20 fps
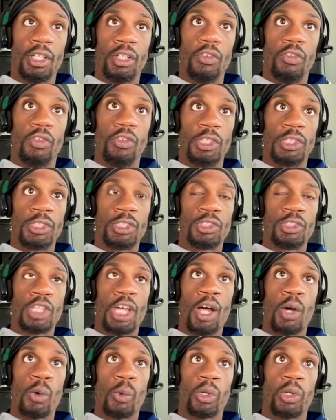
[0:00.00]
This is
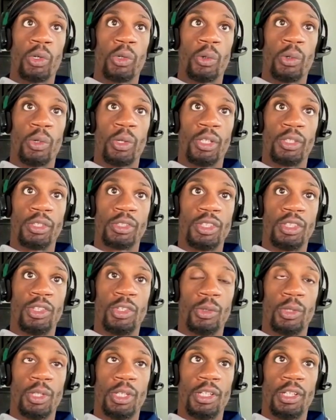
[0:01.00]
how we're going to
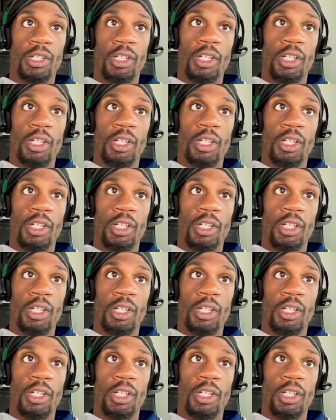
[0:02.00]
do it.